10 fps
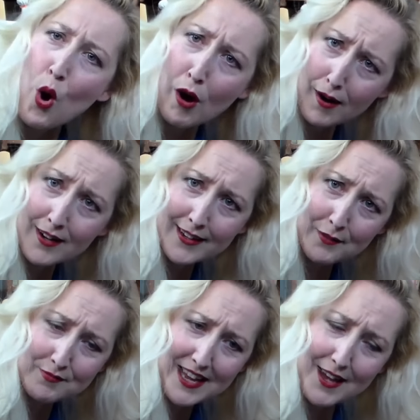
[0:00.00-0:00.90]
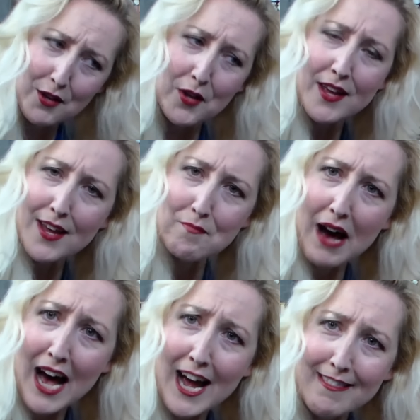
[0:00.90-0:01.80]
more in
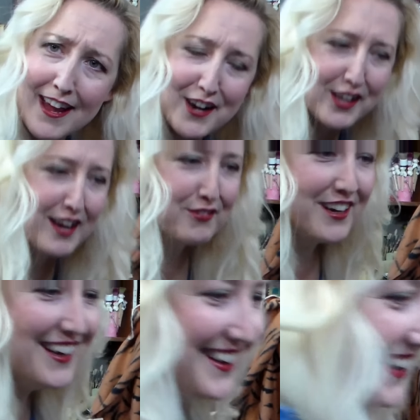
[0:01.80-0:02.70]
behind there to cover